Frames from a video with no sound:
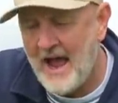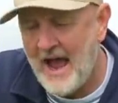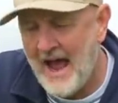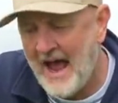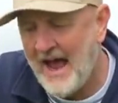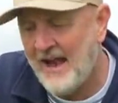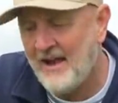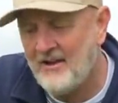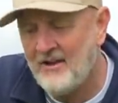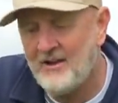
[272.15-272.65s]

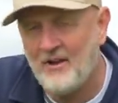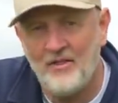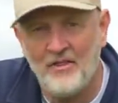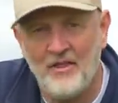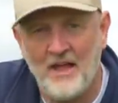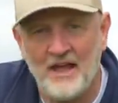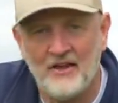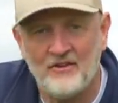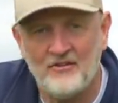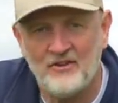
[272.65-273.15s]
and
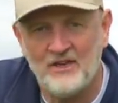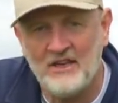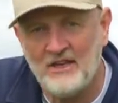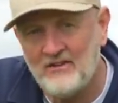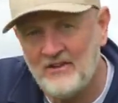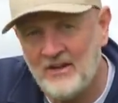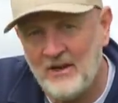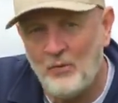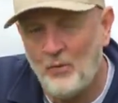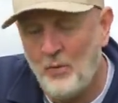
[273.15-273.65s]
that
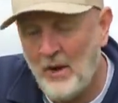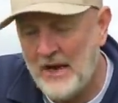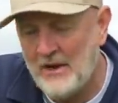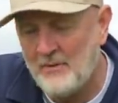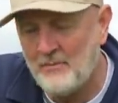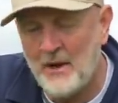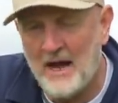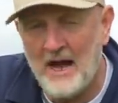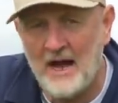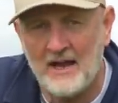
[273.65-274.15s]
CG way
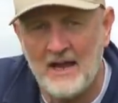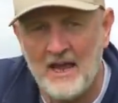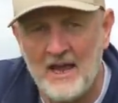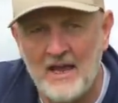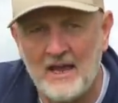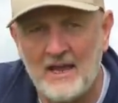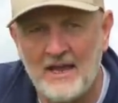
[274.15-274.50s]
back.